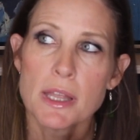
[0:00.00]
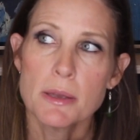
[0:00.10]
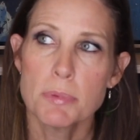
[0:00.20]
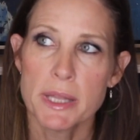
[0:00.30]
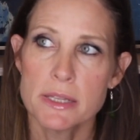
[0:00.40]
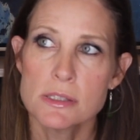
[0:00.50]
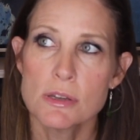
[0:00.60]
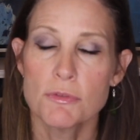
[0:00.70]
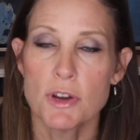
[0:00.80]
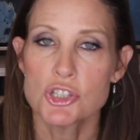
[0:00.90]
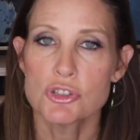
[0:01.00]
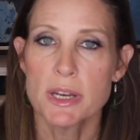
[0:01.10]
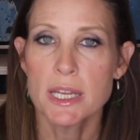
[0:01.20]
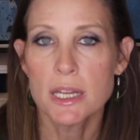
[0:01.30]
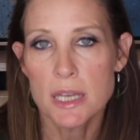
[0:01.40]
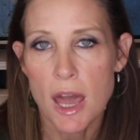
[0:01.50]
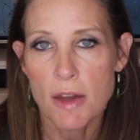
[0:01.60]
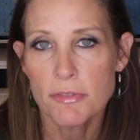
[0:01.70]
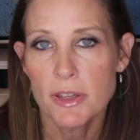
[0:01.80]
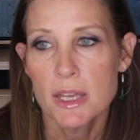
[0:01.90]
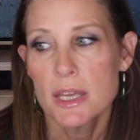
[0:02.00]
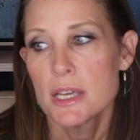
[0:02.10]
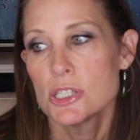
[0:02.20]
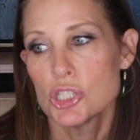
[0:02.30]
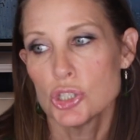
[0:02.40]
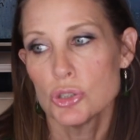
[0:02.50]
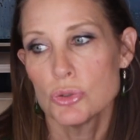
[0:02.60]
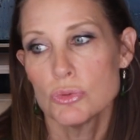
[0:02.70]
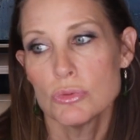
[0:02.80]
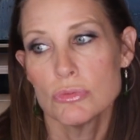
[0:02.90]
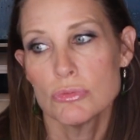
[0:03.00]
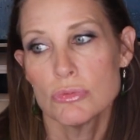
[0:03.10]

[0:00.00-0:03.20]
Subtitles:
like plants are frustrating enough to,